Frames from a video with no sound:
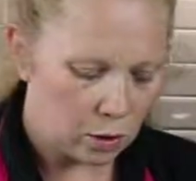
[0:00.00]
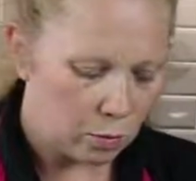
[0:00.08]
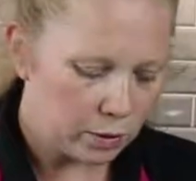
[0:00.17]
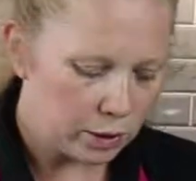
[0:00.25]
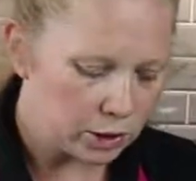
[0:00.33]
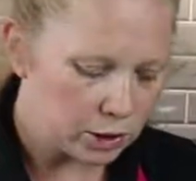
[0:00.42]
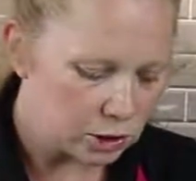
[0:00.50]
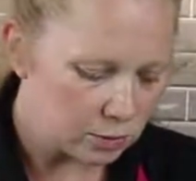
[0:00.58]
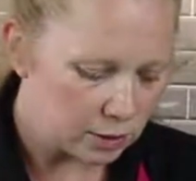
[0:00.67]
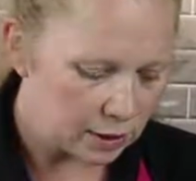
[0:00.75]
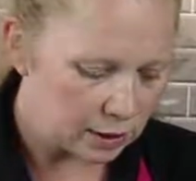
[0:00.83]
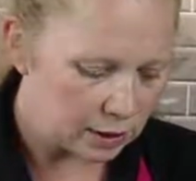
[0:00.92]
when you're
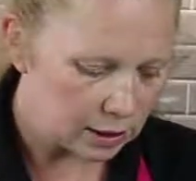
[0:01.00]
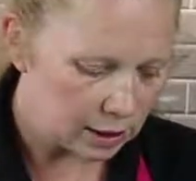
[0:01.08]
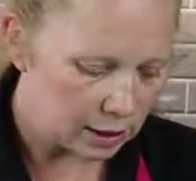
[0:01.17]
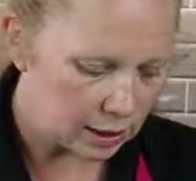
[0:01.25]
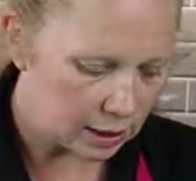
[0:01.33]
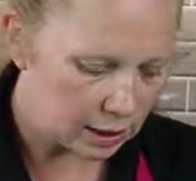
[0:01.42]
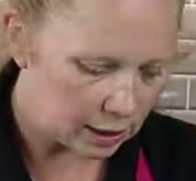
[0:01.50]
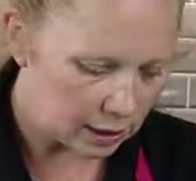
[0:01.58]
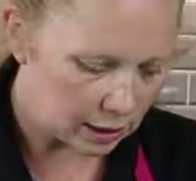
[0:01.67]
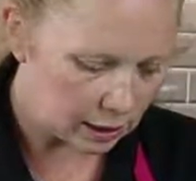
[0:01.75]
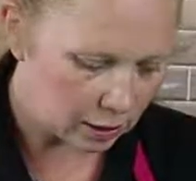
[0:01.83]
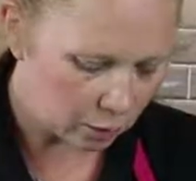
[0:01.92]
doing
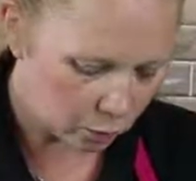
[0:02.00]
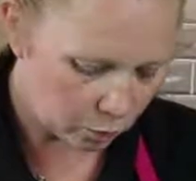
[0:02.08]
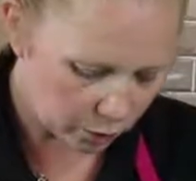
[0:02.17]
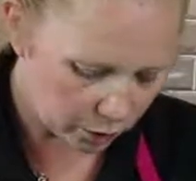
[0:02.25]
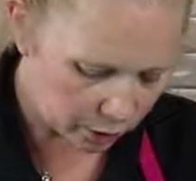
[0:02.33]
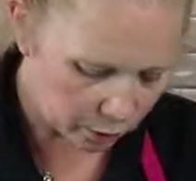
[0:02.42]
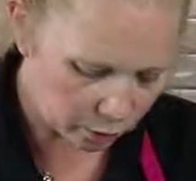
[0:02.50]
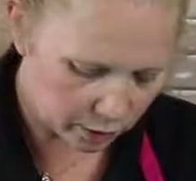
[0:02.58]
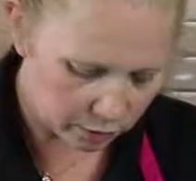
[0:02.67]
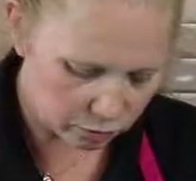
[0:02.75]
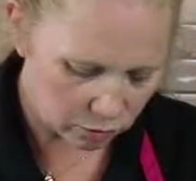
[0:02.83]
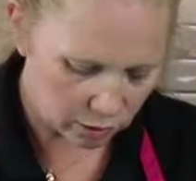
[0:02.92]
work
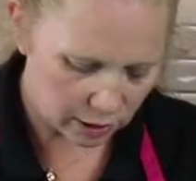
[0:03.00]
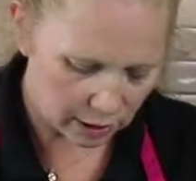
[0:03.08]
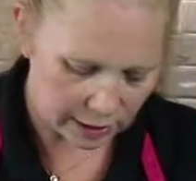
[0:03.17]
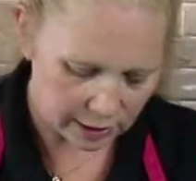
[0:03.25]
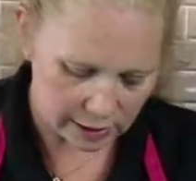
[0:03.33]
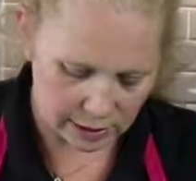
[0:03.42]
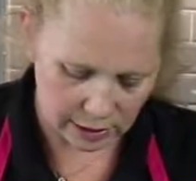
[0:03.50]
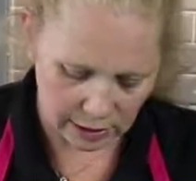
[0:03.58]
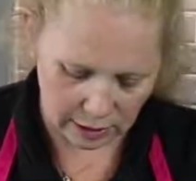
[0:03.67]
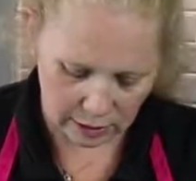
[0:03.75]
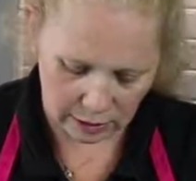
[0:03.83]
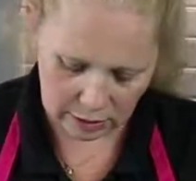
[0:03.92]
with royal
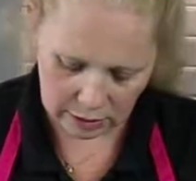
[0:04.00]
icing,